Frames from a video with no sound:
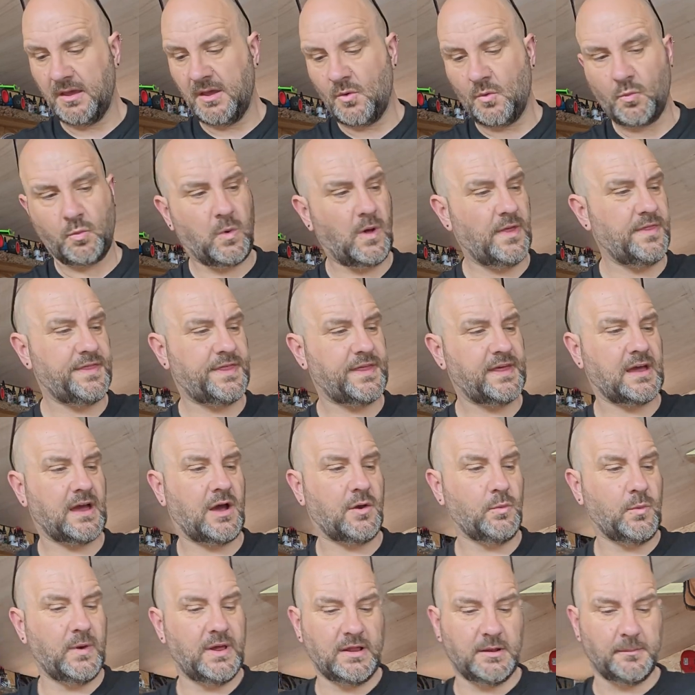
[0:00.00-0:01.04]
One thing I
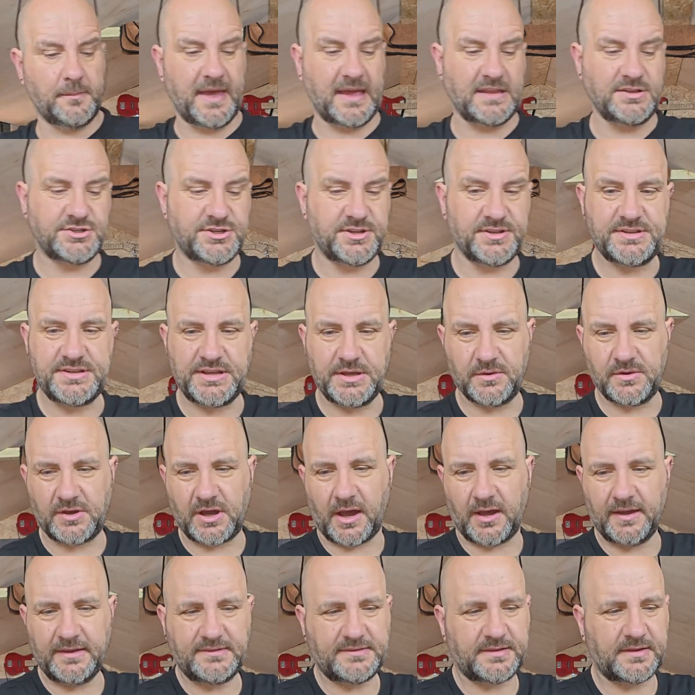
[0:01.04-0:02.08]
will mention to you
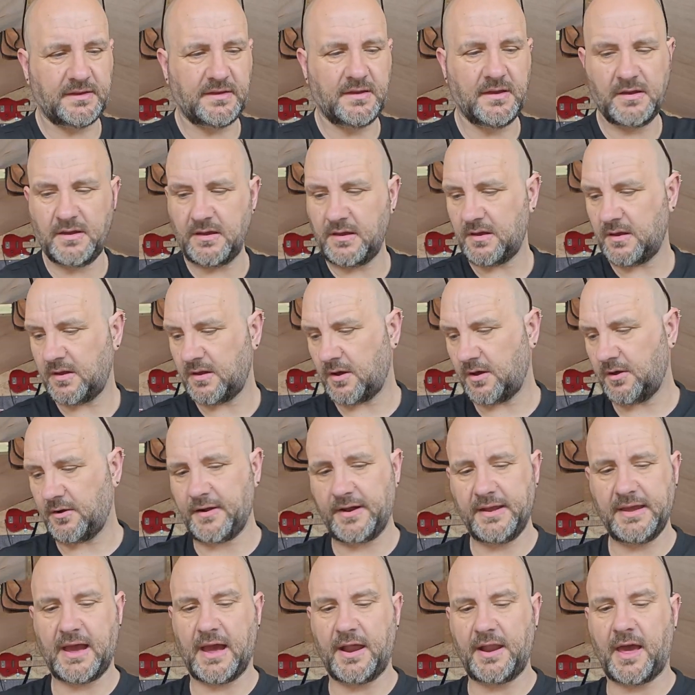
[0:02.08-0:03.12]
guys, all
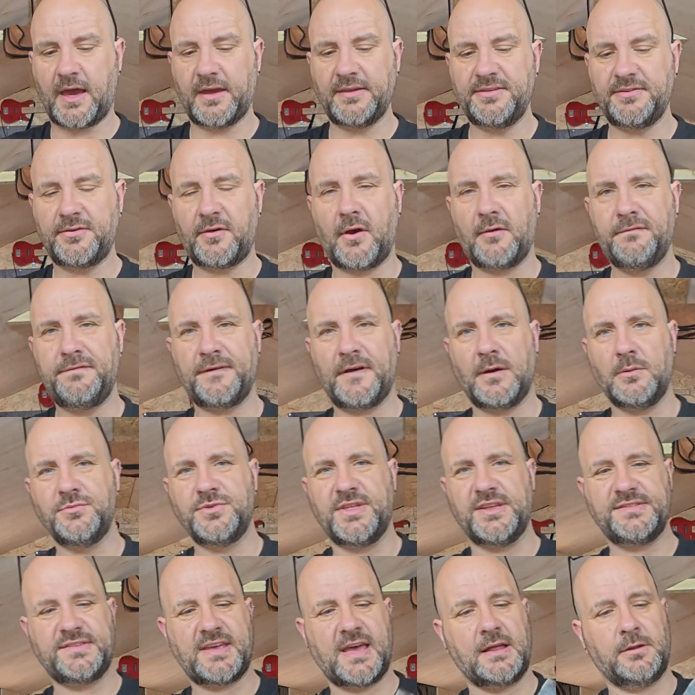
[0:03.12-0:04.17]
right, and I found
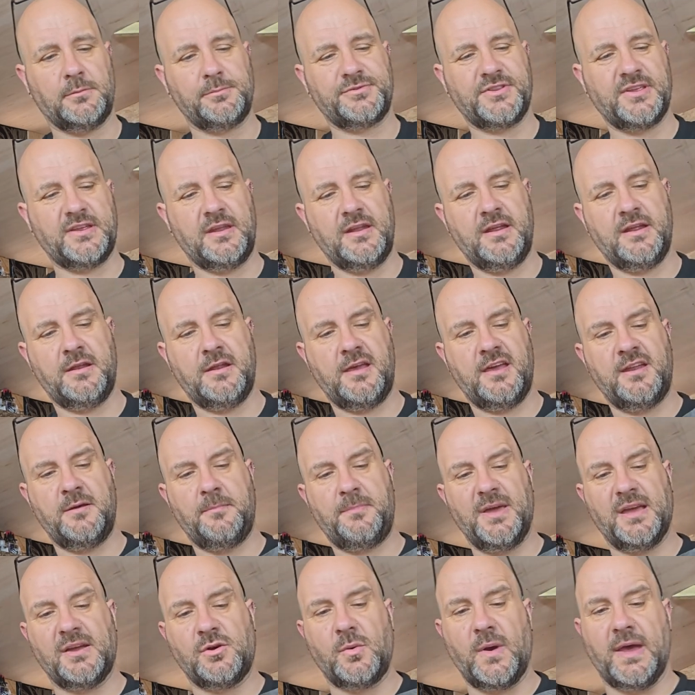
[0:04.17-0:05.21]
this helped in a
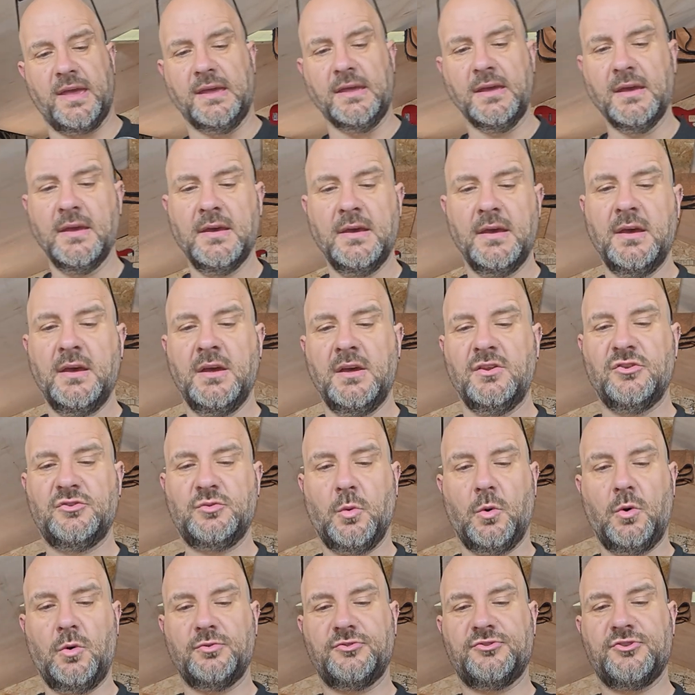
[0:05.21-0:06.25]
big way.
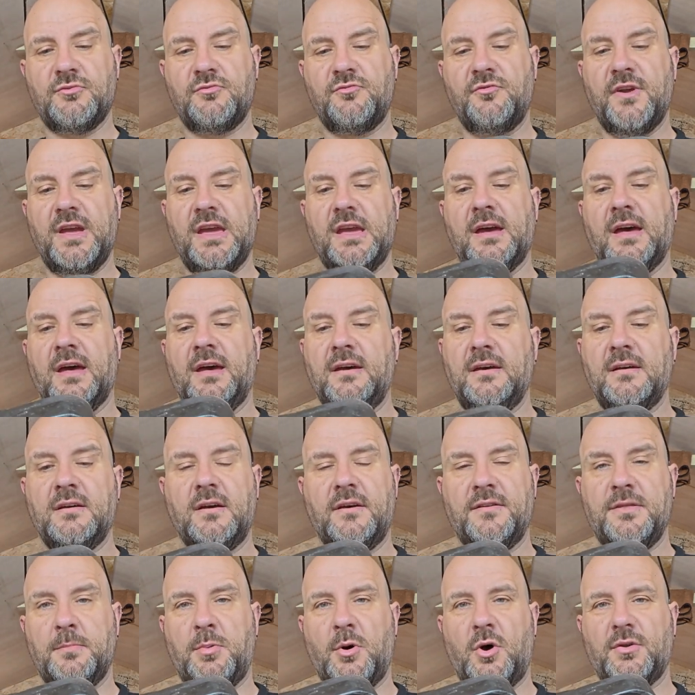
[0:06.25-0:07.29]
Towards the rear
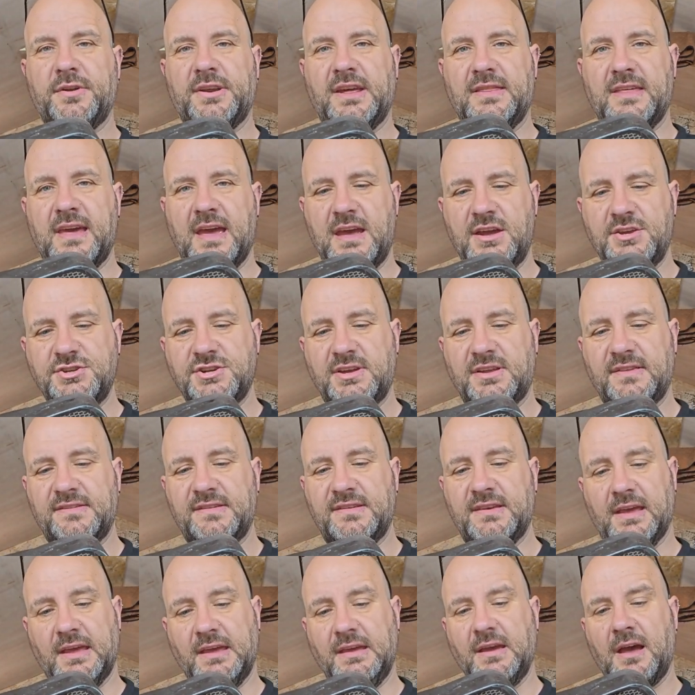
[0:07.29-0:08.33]
of the body there, as you can
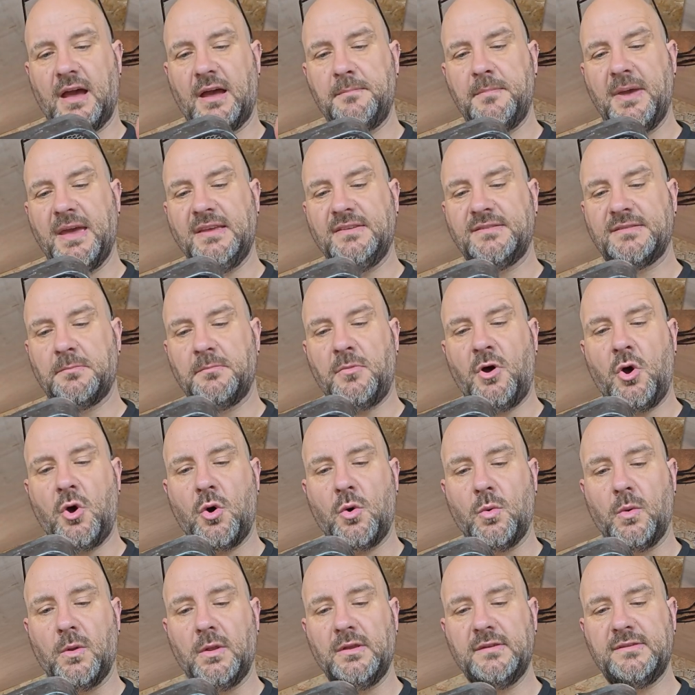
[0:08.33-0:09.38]
see, I made some
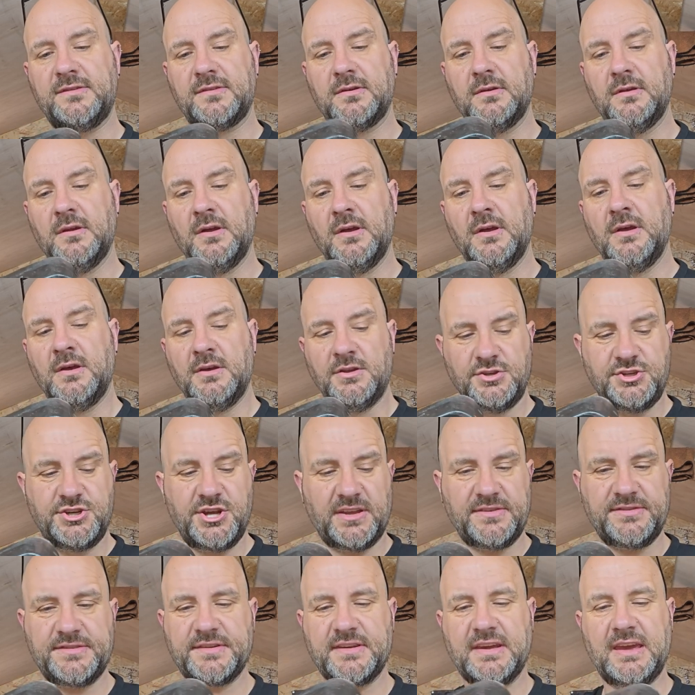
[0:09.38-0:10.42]
holes
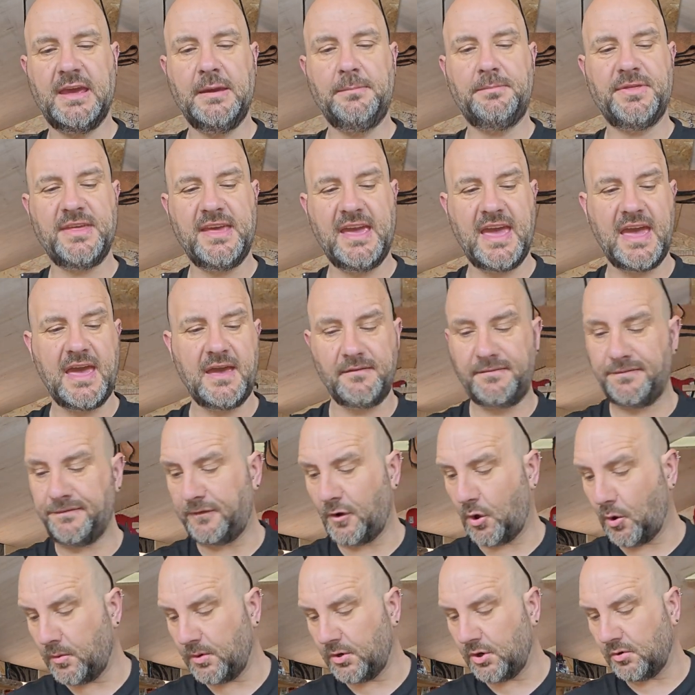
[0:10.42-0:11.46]
just to keep the air
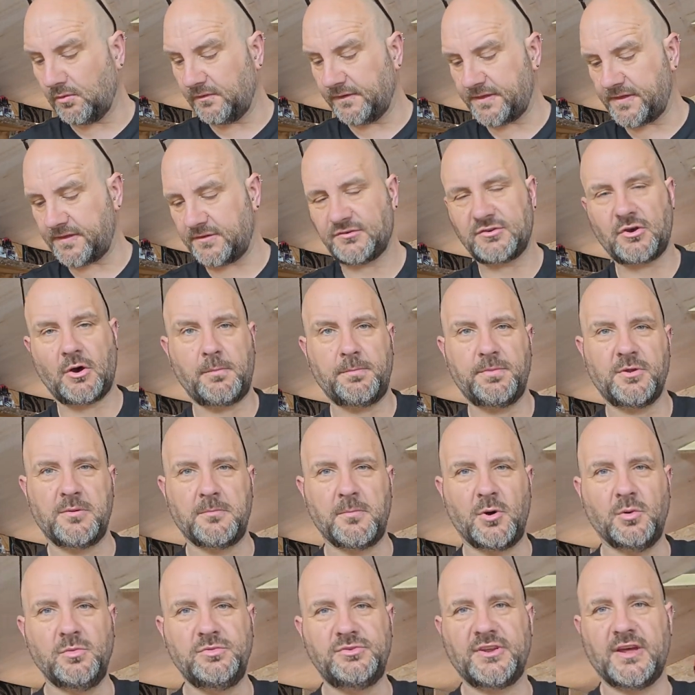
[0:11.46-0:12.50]
flowing over the top of the
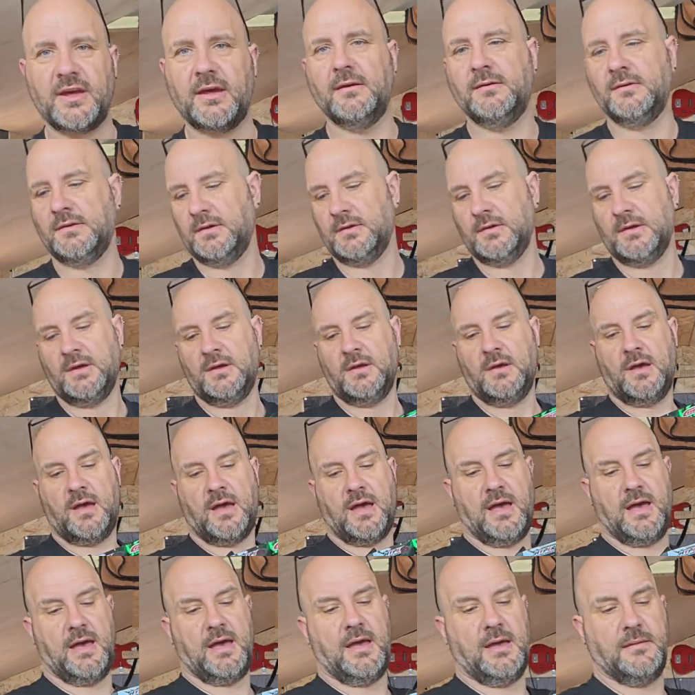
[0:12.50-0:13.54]
motor,
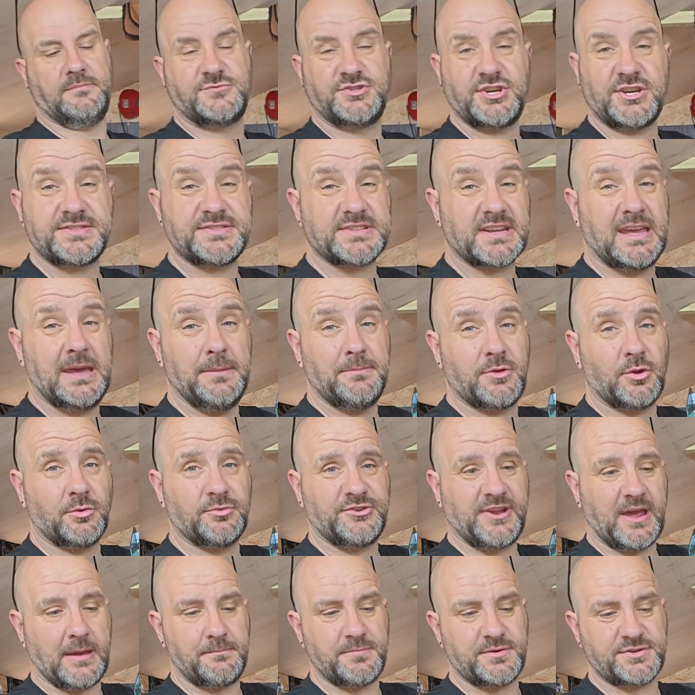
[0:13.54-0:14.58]
just to keep those
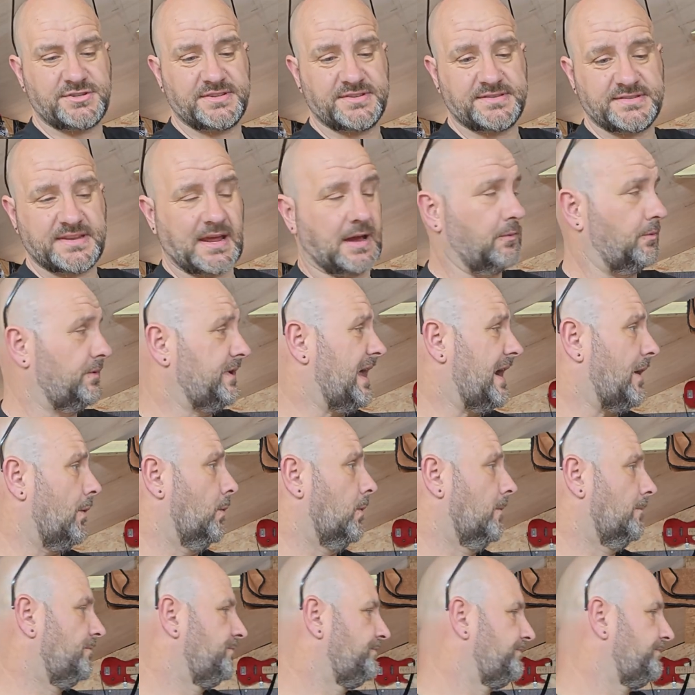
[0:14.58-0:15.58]
temperatures down. Now,